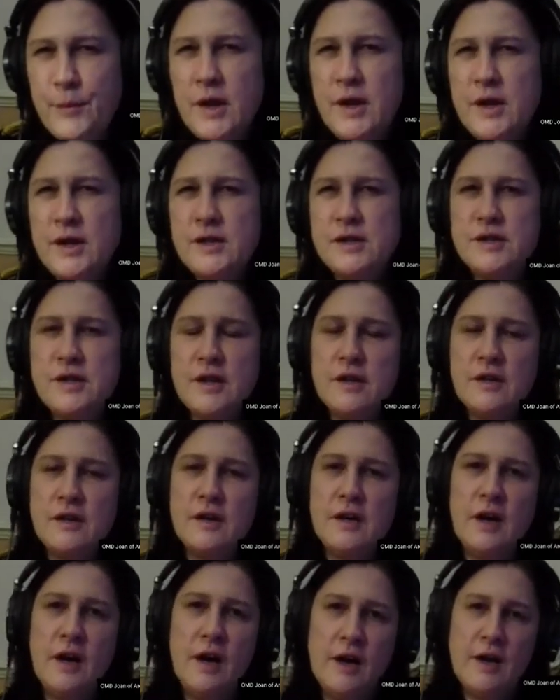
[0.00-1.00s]
So
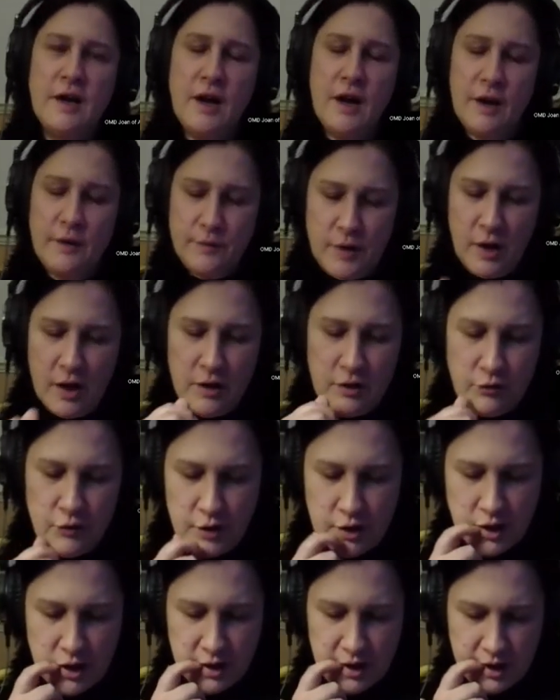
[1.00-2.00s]
I, I'm kind of
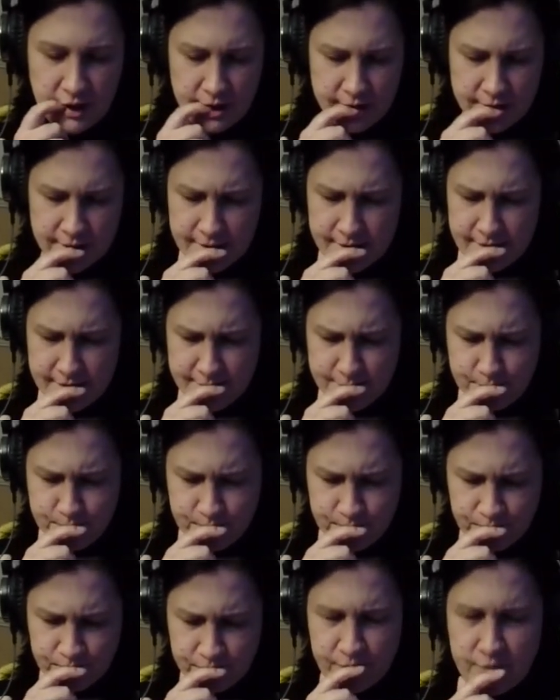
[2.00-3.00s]
thinking that um,
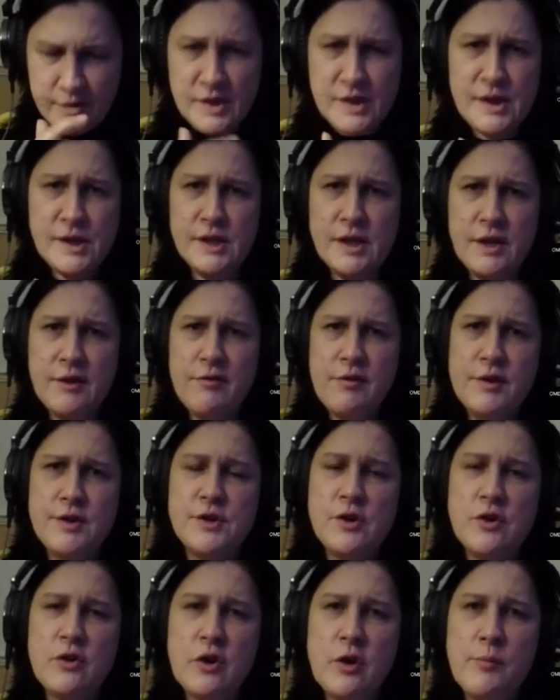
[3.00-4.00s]
this is either a
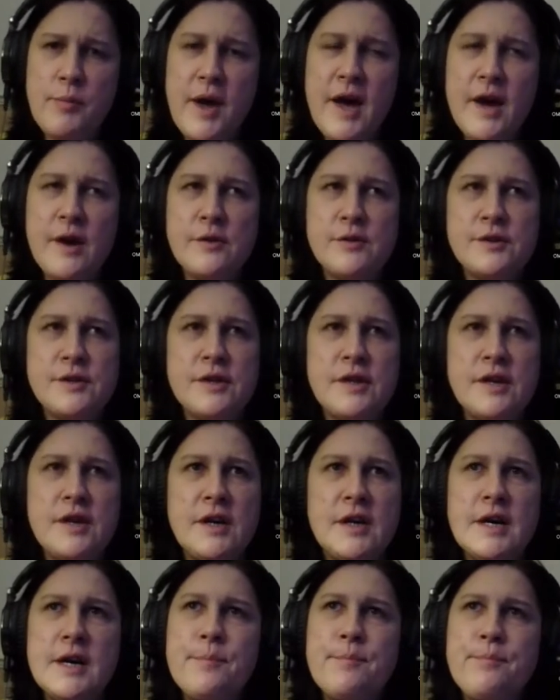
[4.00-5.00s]
song about
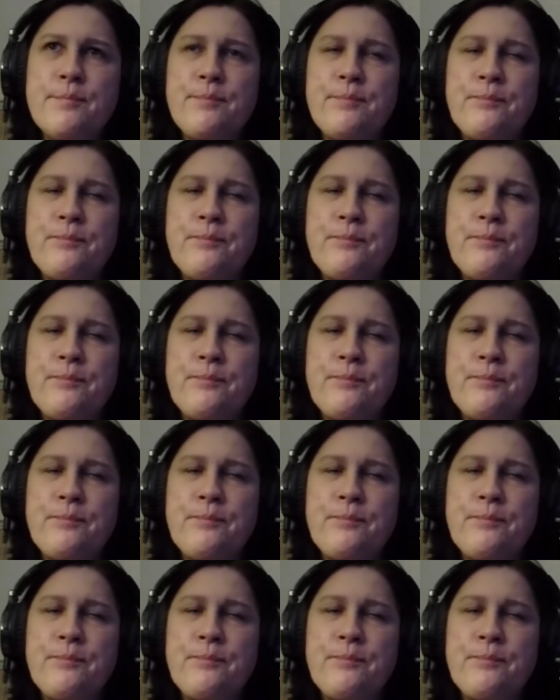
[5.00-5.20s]
um,